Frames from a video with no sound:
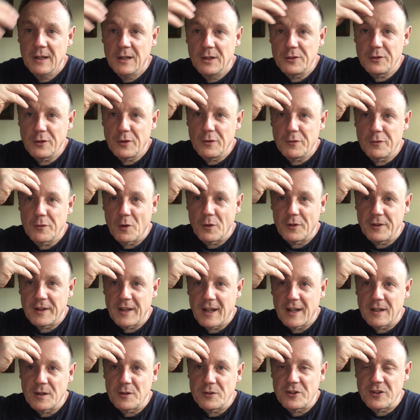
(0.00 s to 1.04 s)
So you've got the
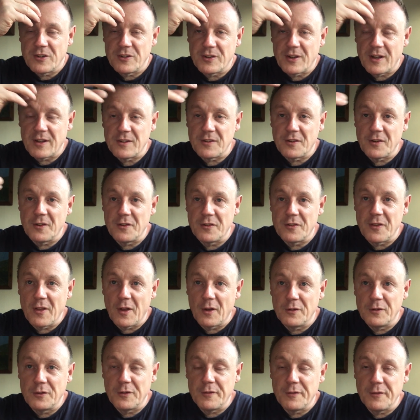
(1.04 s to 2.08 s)
energy centers.
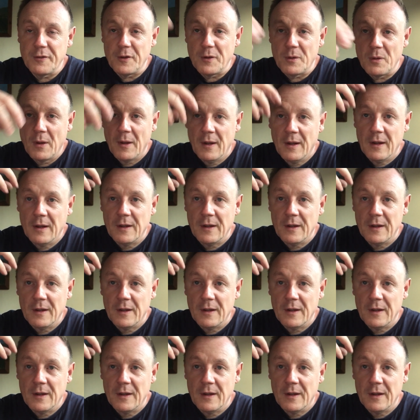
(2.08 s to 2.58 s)
Those of you